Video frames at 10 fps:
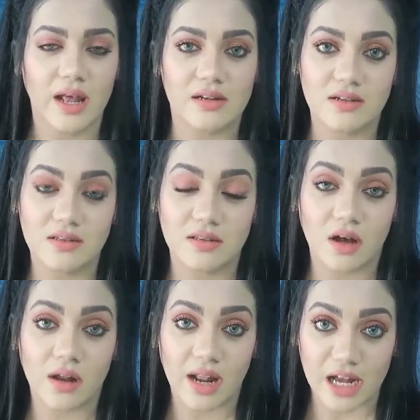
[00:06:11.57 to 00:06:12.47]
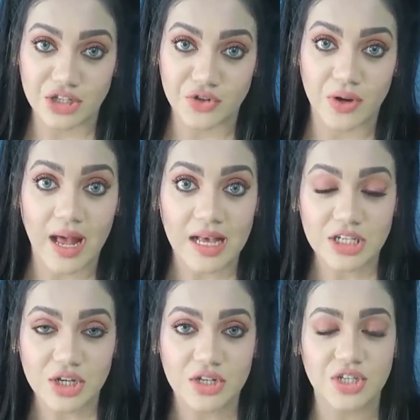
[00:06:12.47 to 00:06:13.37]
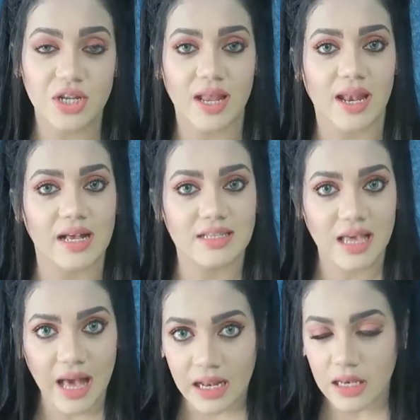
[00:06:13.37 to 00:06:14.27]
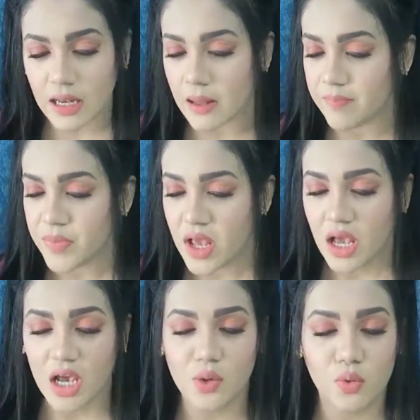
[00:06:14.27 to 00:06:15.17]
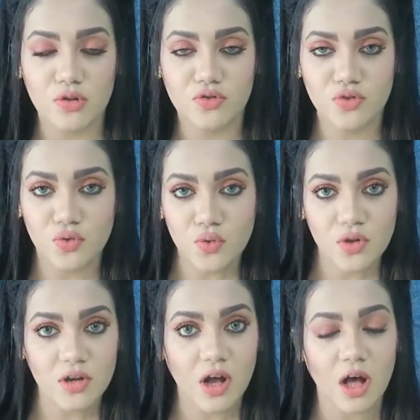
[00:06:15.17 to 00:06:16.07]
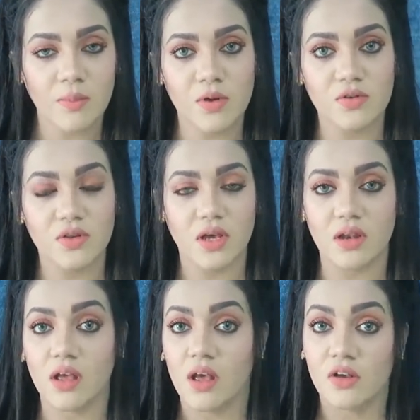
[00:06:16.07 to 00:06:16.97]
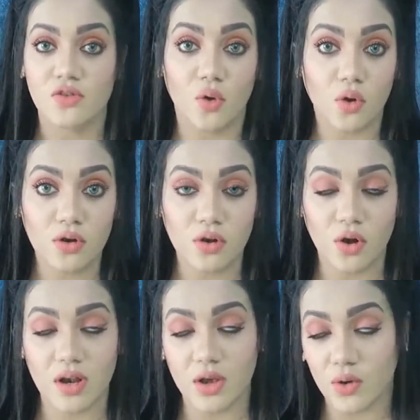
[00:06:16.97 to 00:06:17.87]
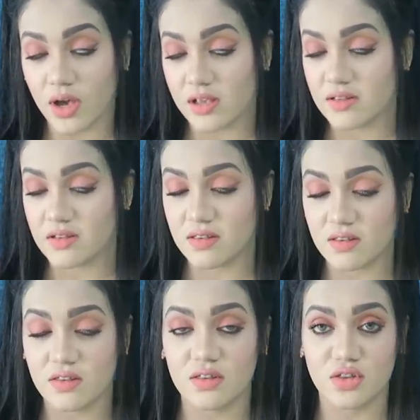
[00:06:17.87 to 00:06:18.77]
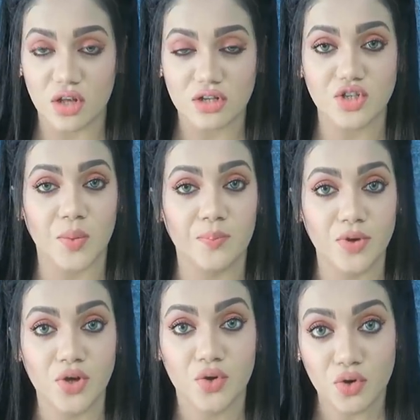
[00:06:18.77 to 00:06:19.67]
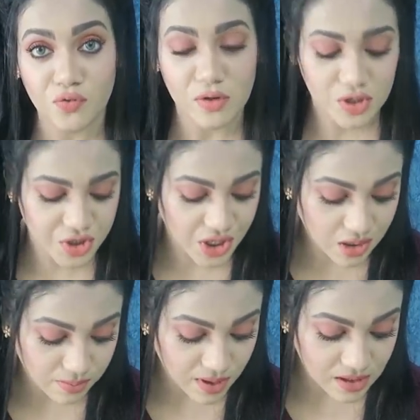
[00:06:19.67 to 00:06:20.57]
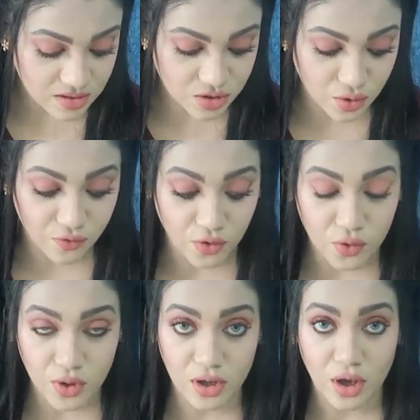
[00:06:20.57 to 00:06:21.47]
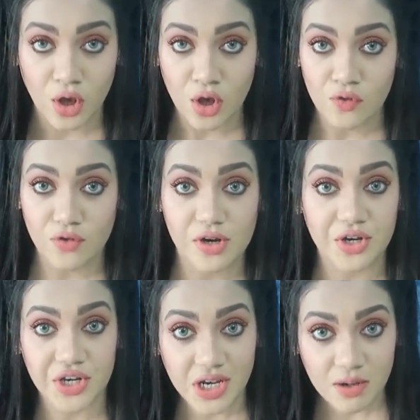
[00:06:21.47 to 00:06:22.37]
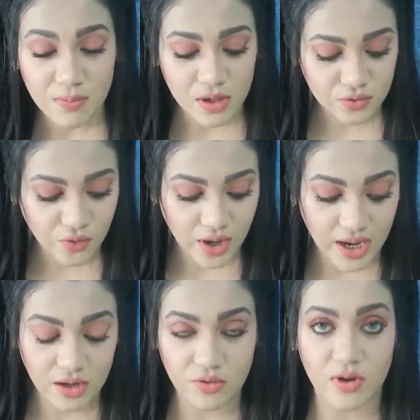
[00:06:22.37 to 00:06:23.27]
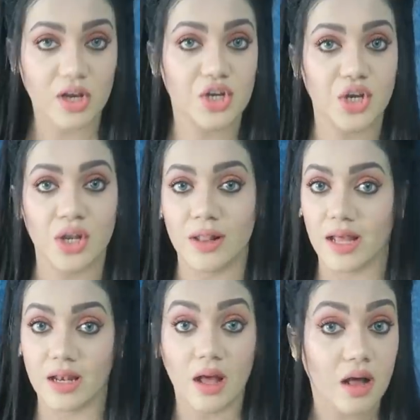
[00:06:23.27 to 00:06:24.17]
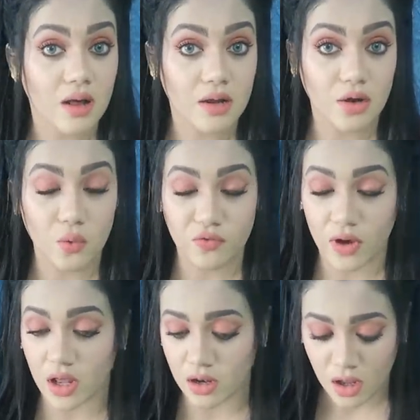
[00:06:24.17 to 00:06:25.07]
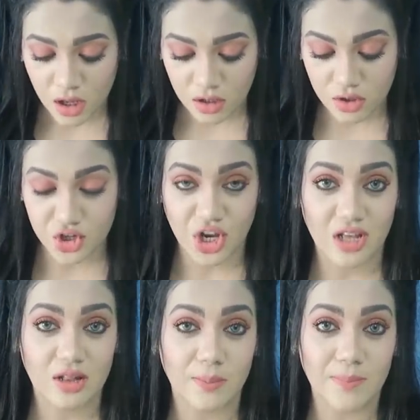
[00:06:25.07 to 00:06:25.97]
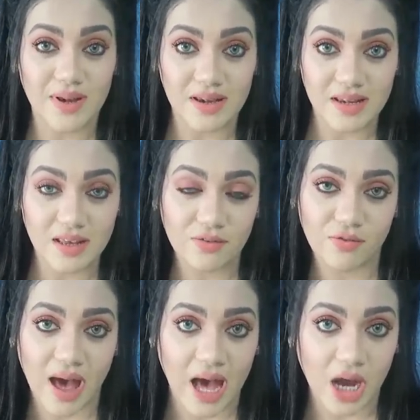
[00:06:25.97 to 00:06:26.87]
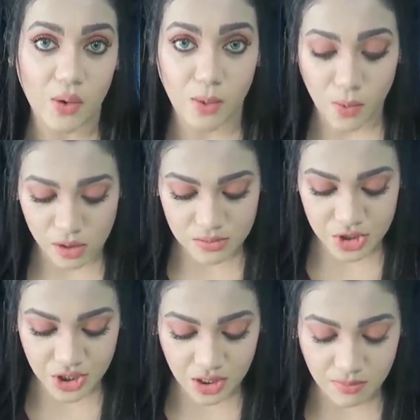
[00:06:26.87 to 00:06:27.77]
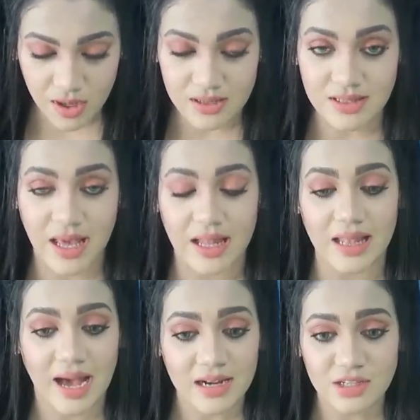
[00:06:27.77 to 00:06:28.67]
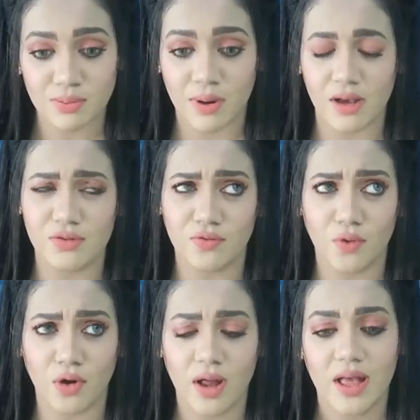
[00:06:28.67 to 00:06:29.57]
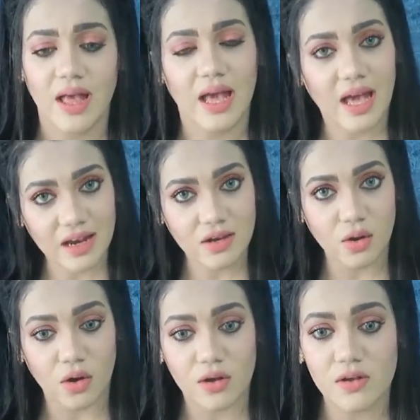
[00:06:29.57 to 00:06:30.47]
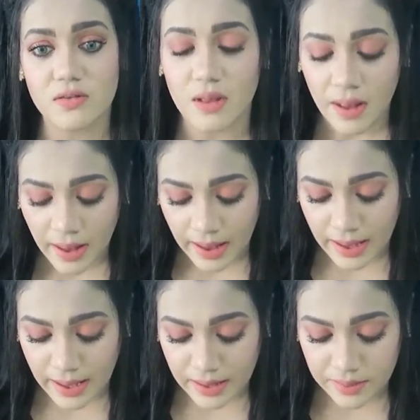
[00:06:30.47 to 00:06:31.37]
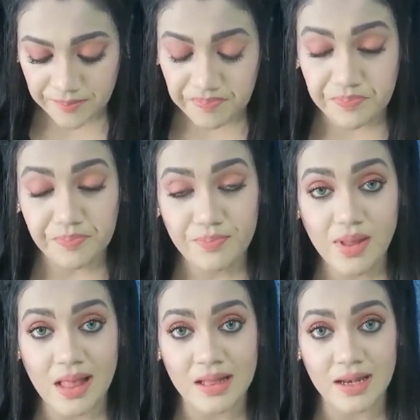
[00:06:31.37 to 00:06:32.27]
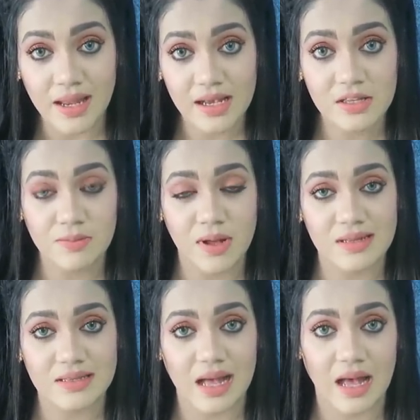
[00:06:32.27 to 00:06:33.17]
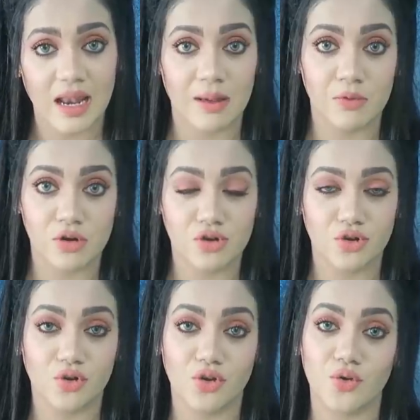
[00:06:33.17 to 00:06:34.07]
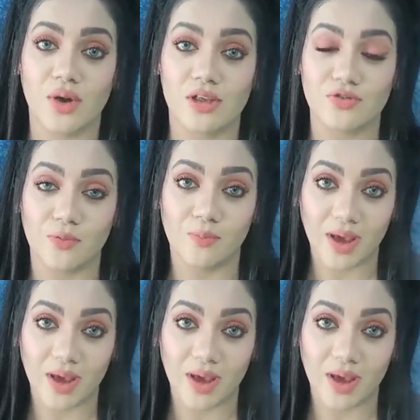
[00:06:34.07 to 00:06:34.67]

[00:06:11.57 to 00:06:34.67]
that is a natural estrogen. It has catnip. It will soothe and calm your skin. So all in all, you guys, this is such a beautiful sheet mask. So if you're looking for a sheet mask for hydration, then don't forget to check the Belief Aqua Bomb sheet mask, and that is priced for $8. And the next mask that I'm going to show you is from